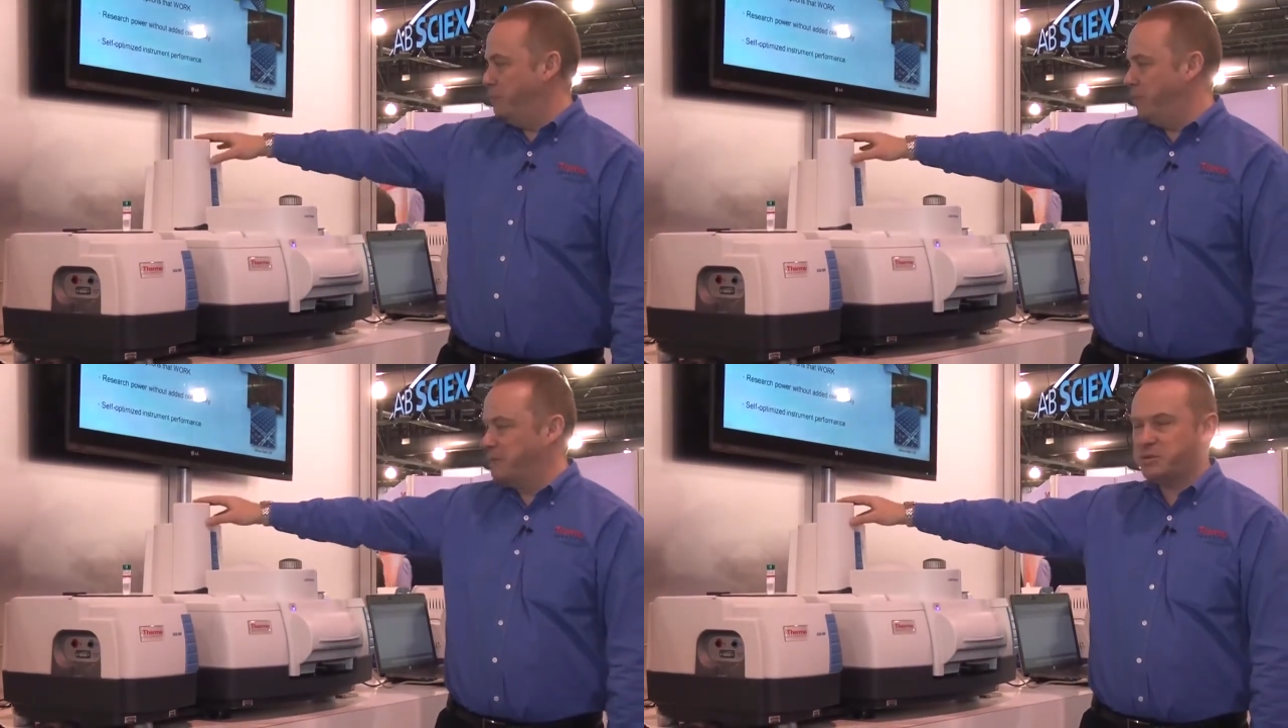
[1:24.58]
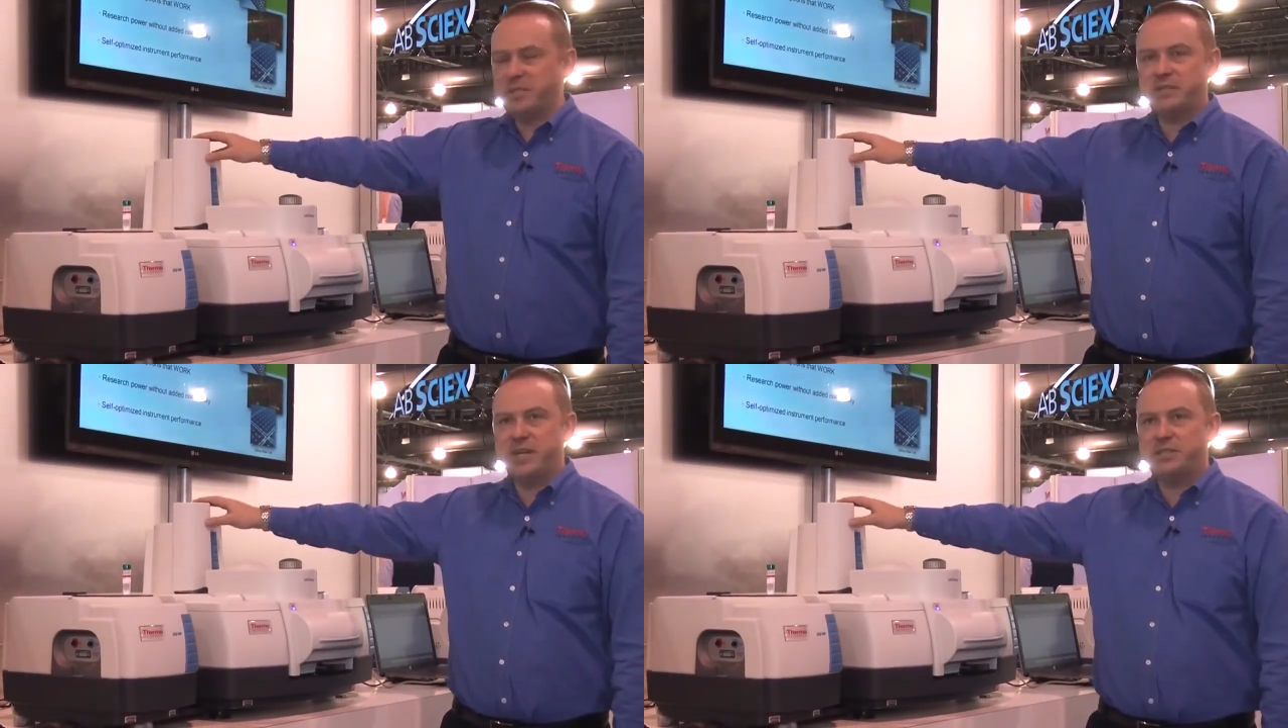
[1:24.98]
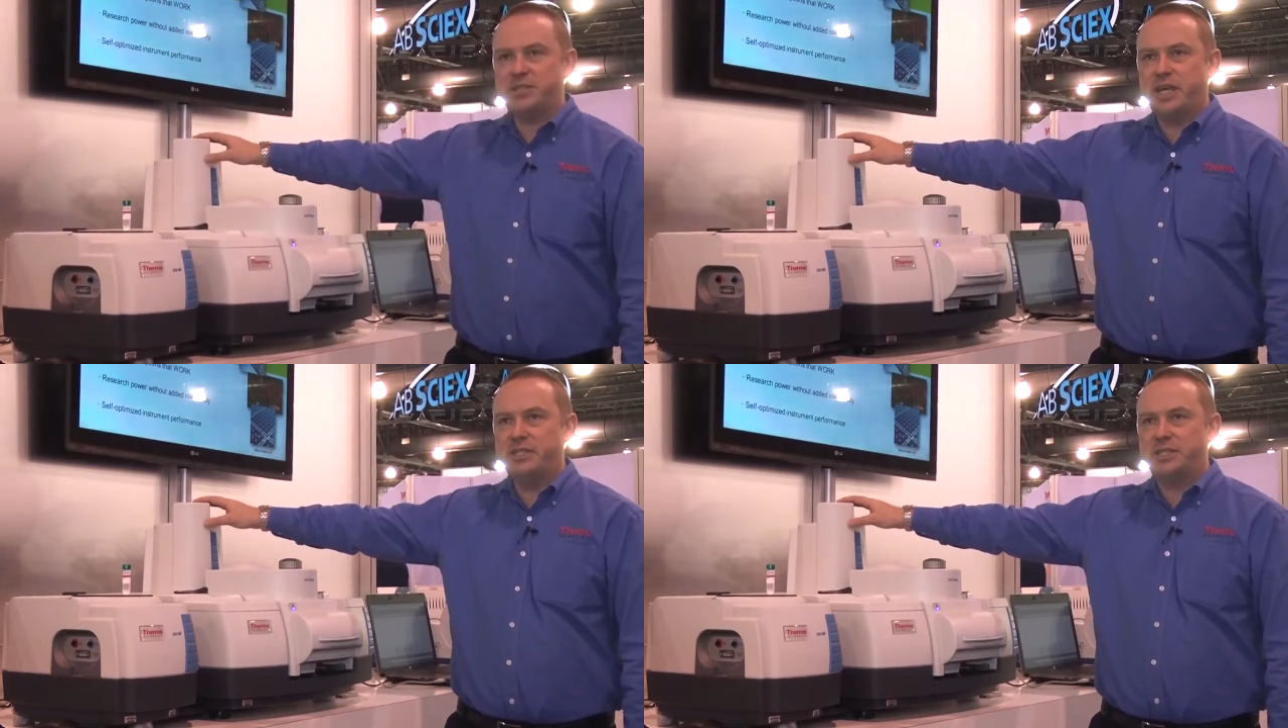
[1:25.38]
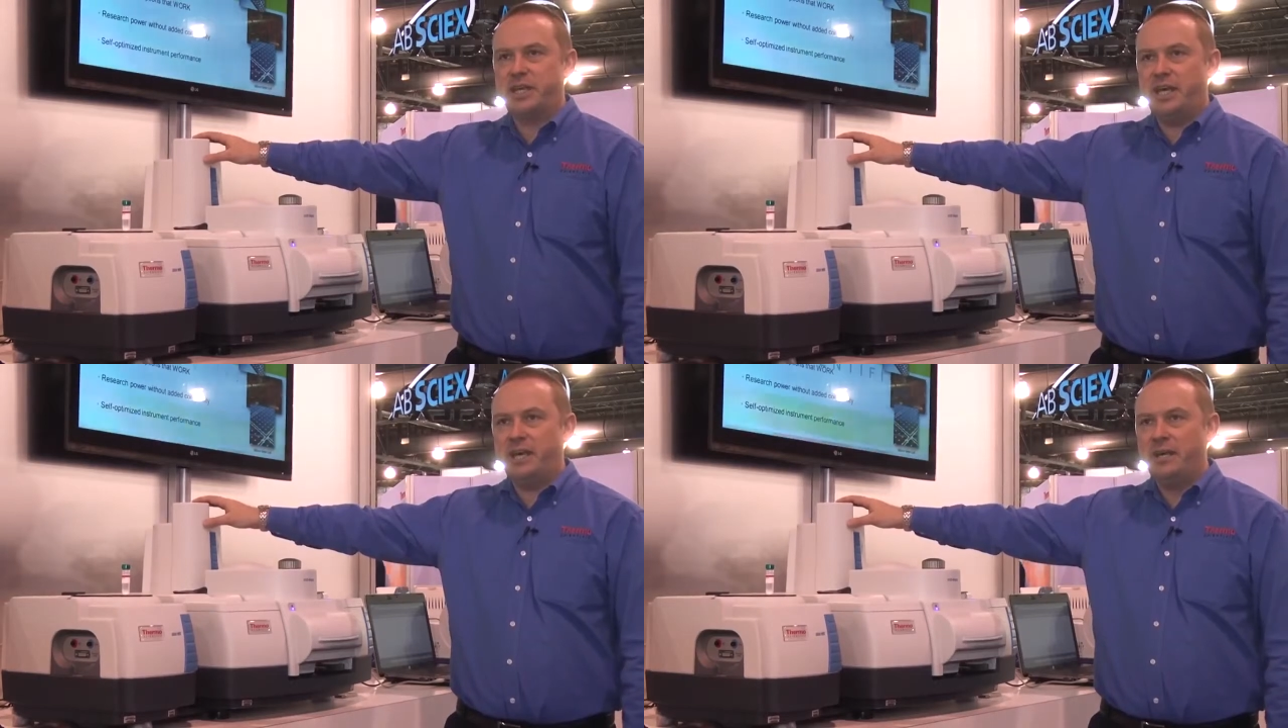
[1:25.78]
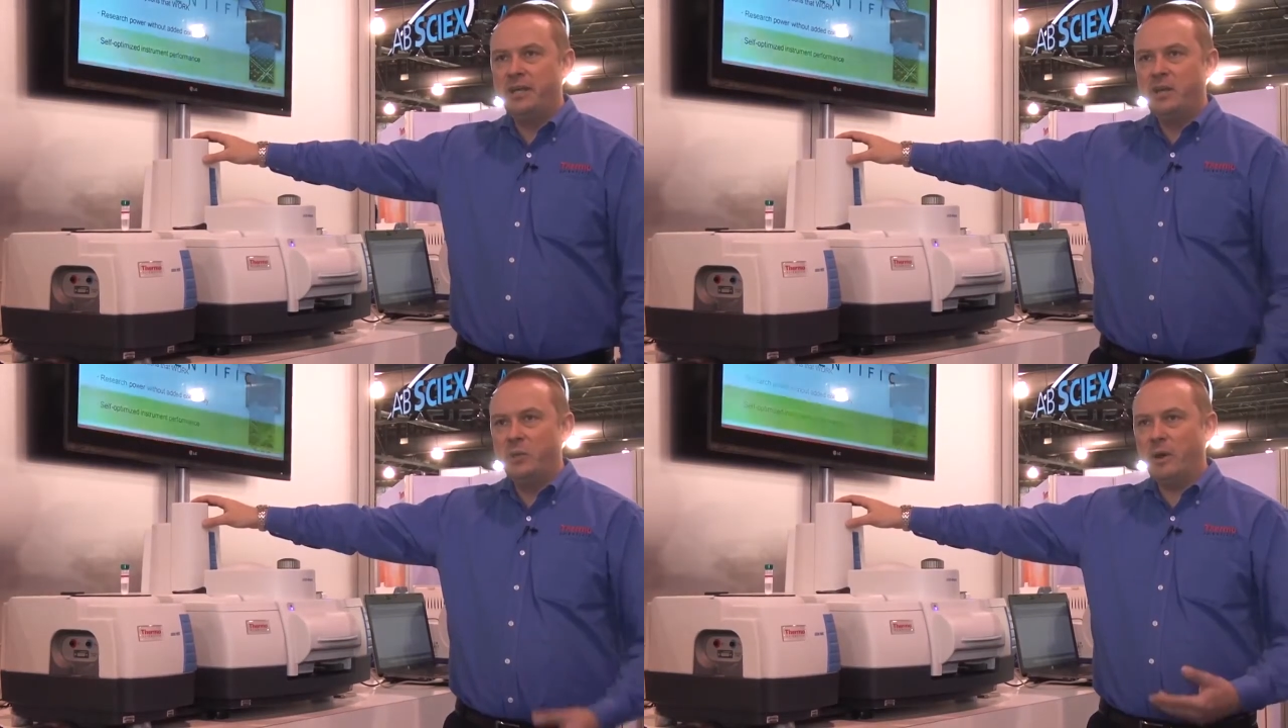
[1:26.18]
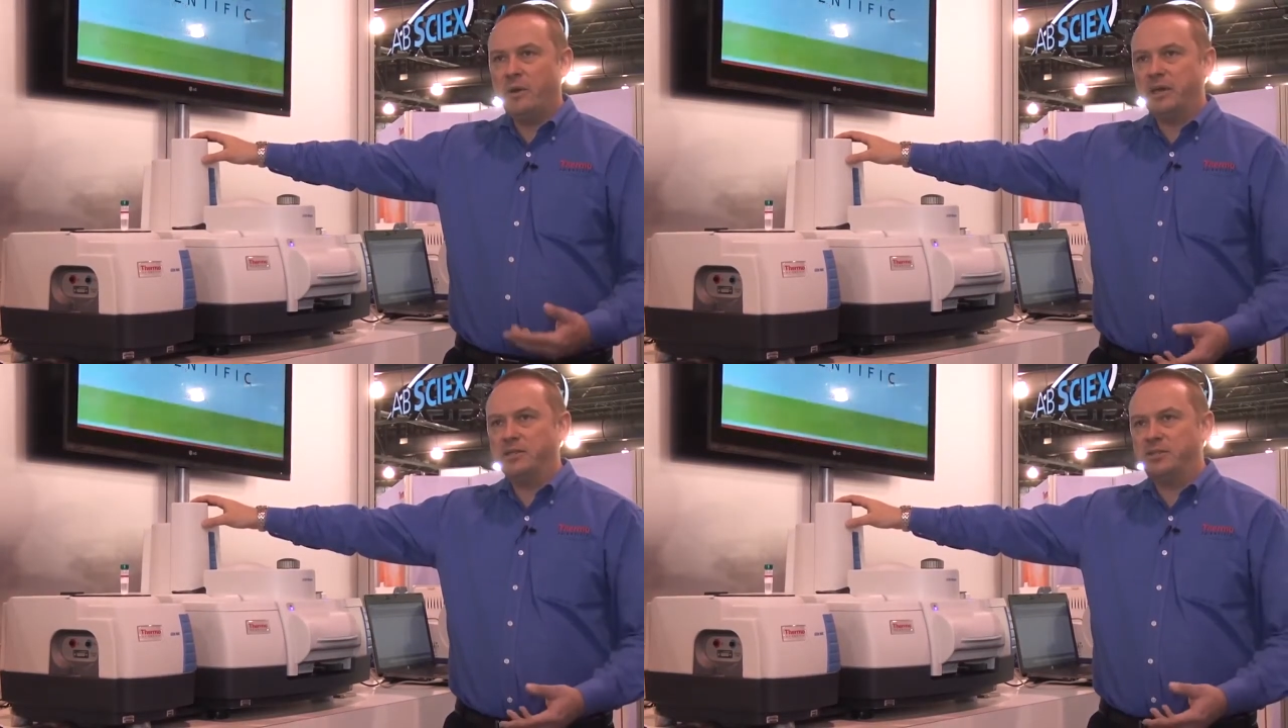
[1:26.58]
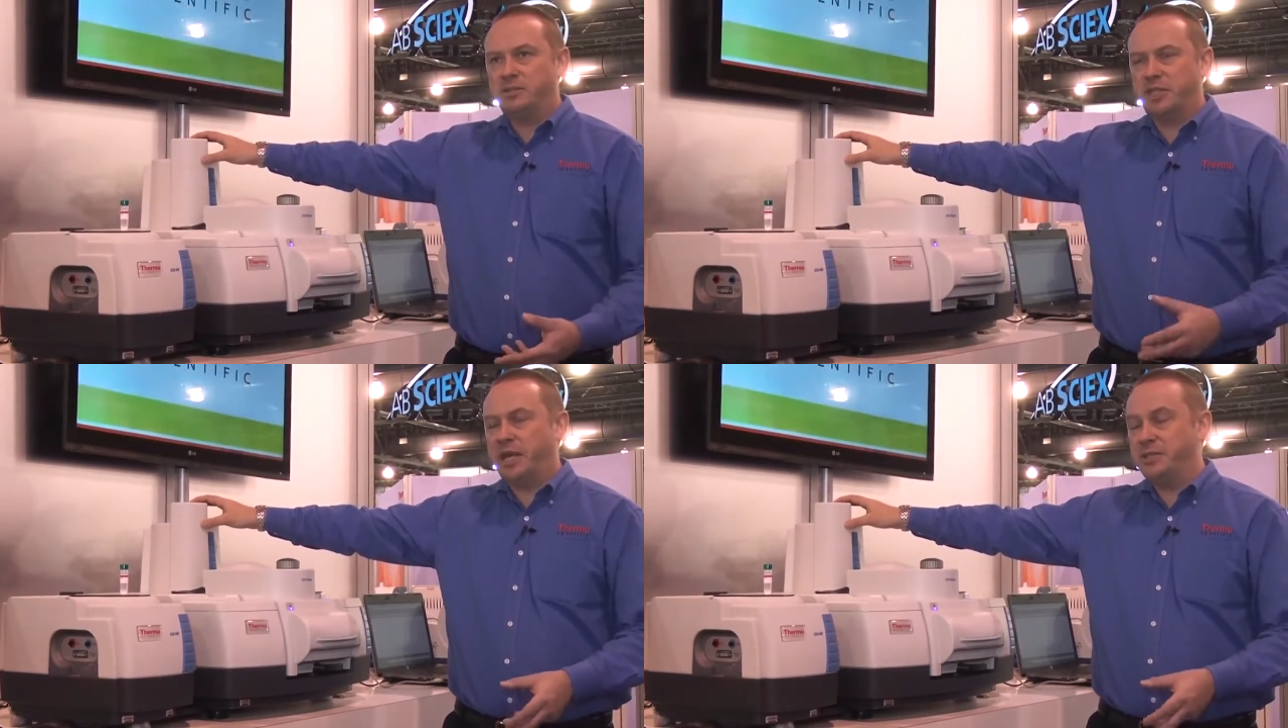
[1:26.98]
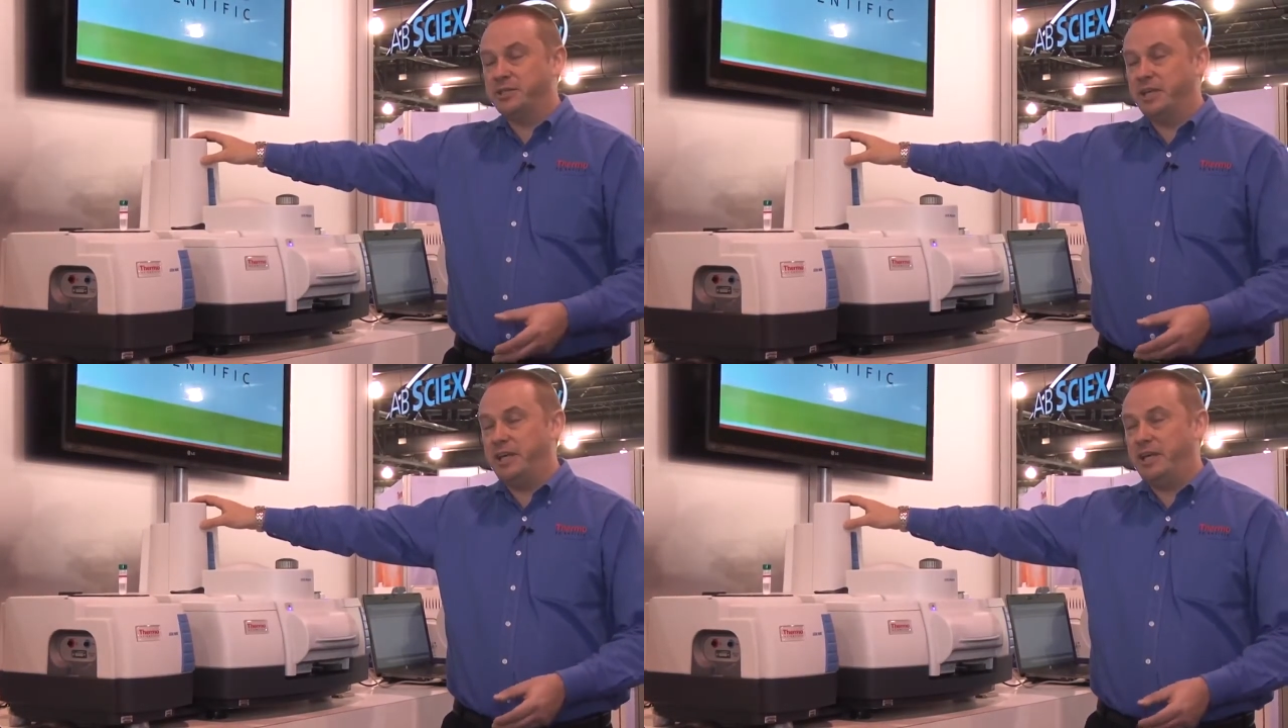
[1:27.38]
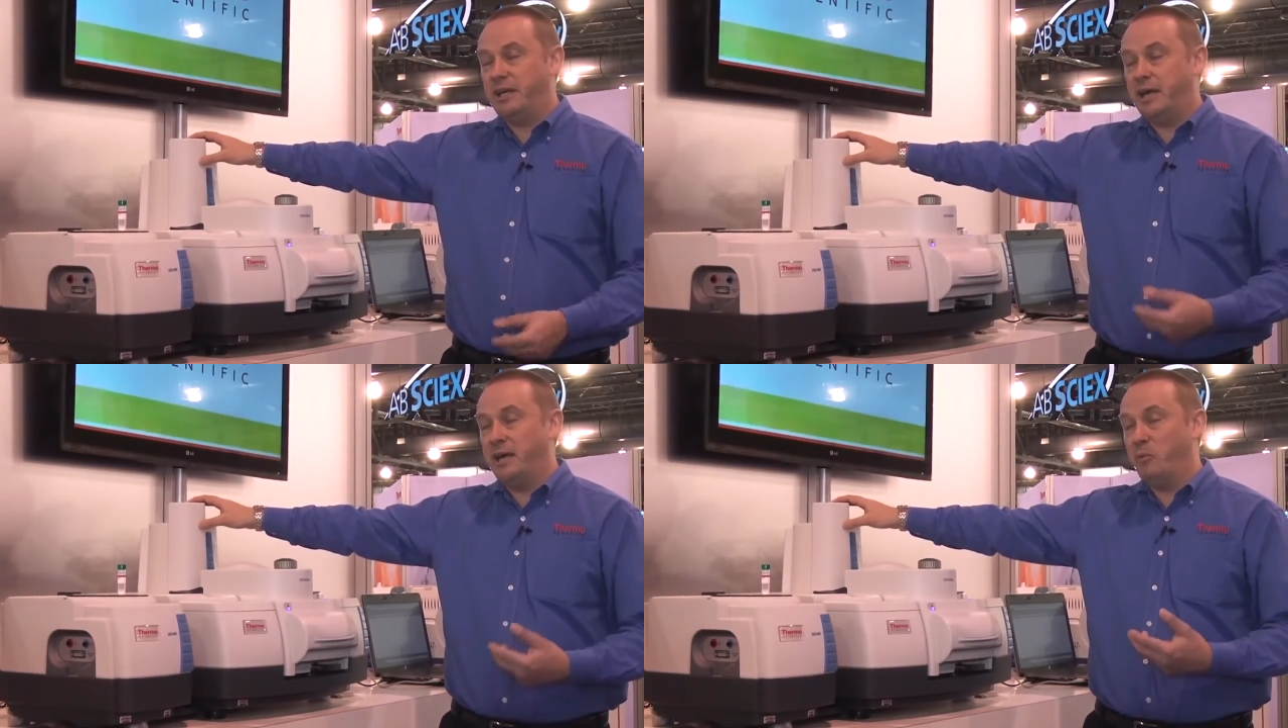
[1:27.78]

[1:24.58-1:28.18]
beam splitter exchanger here, where we can change the